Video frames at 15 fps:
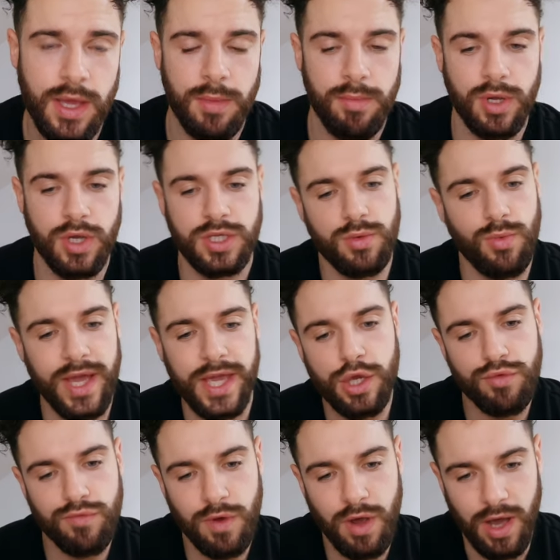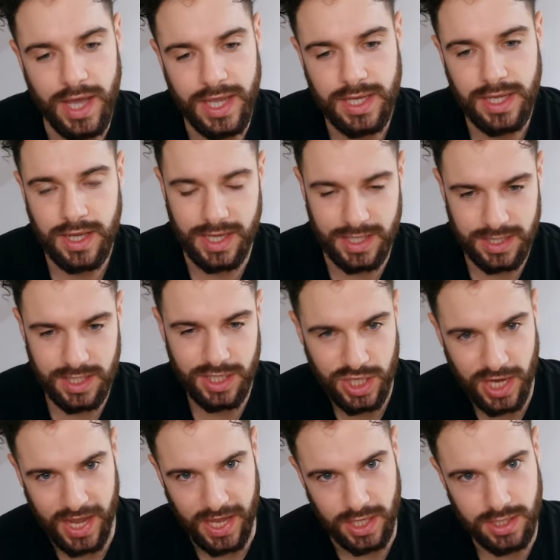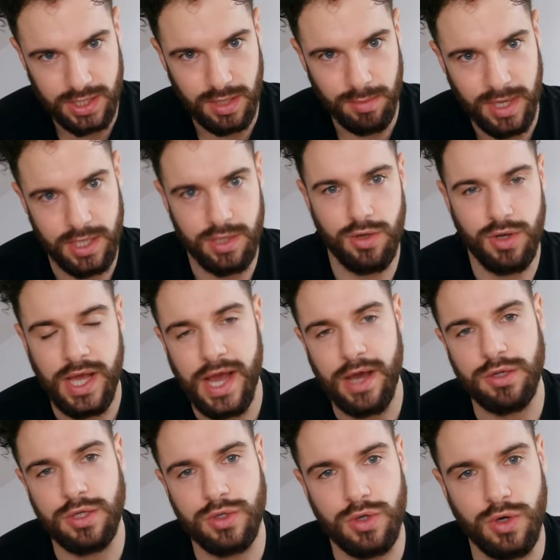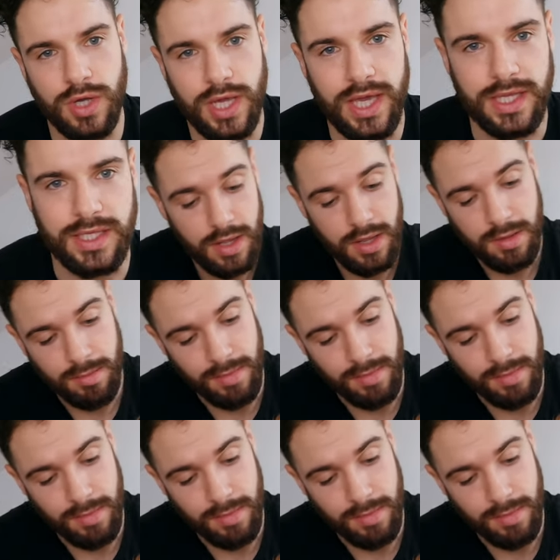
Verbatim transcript: because the way you ride has to change depending on how your dog is.